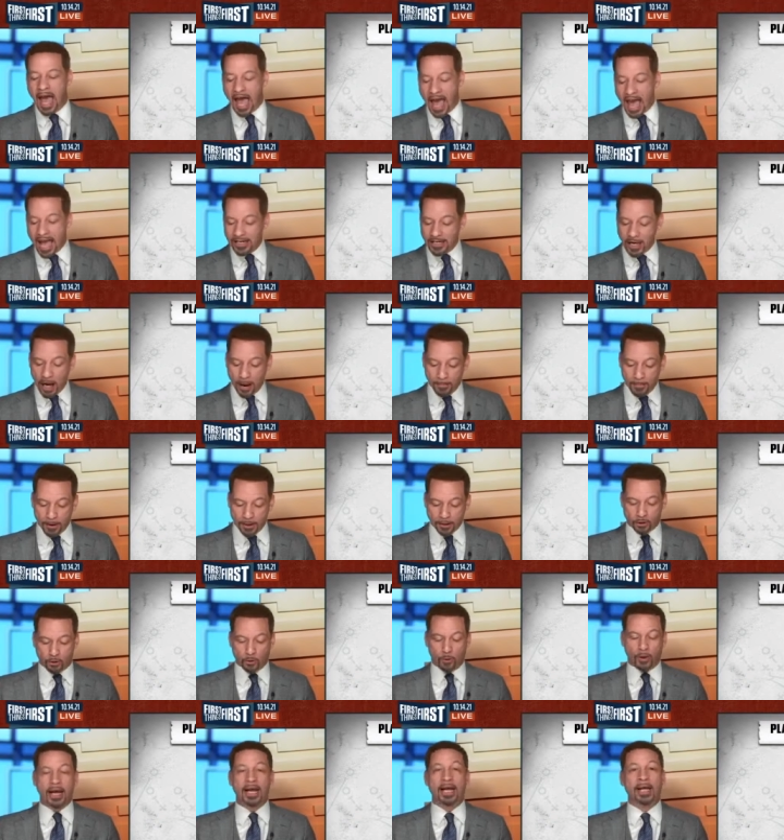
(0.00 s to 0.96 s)
At
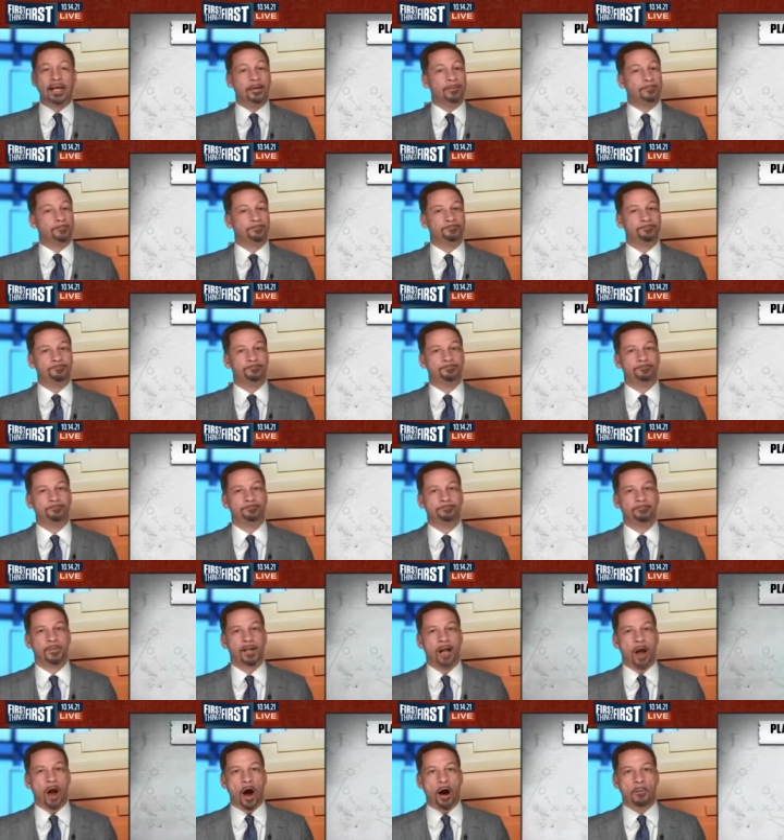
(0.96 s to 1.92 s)
number three,
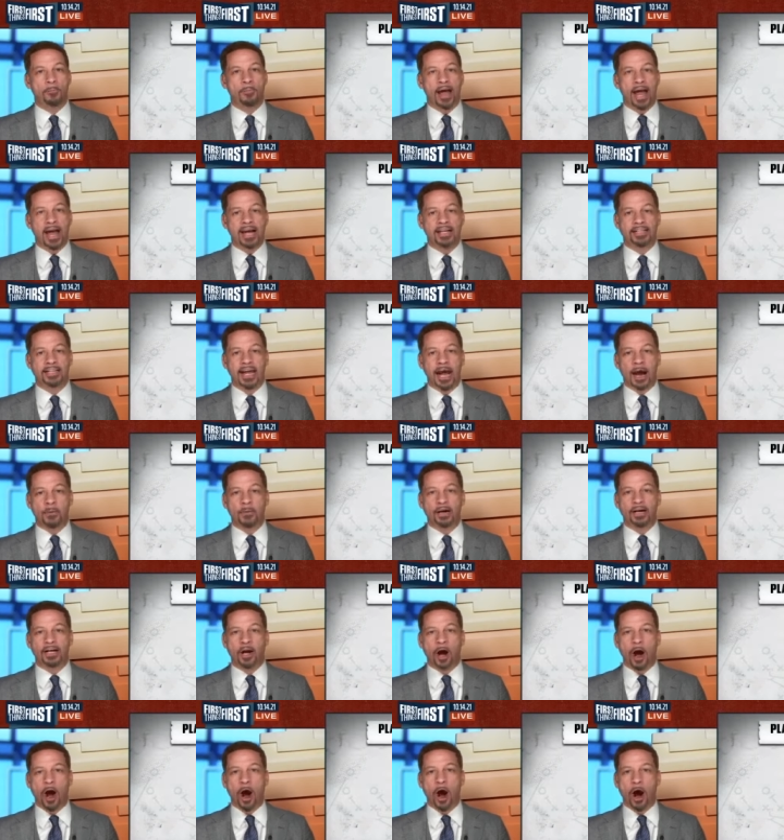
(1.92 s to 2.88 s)
our man
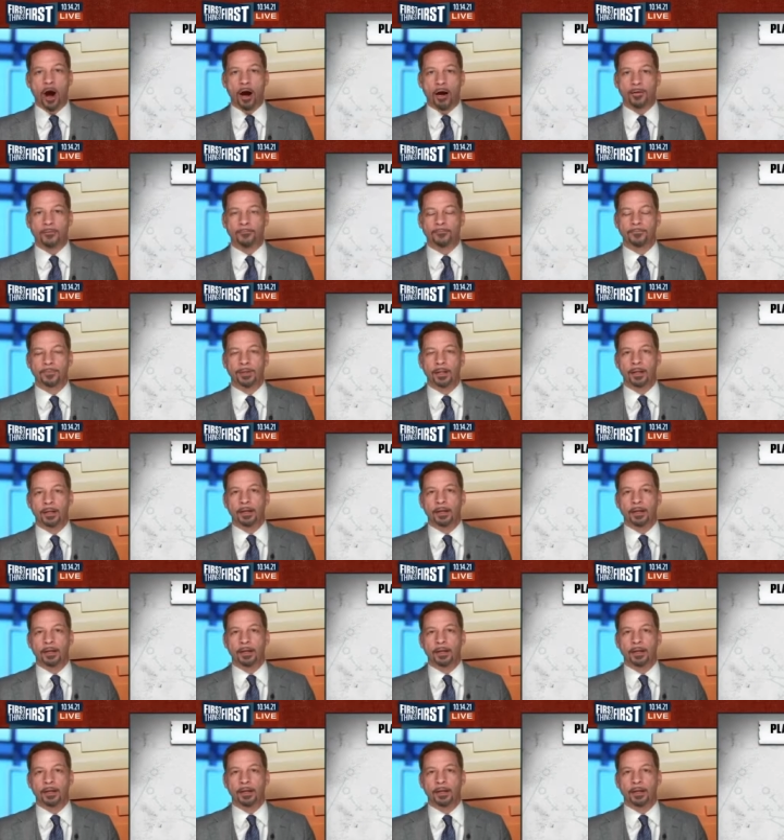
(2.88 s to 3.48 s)
Derek Carr.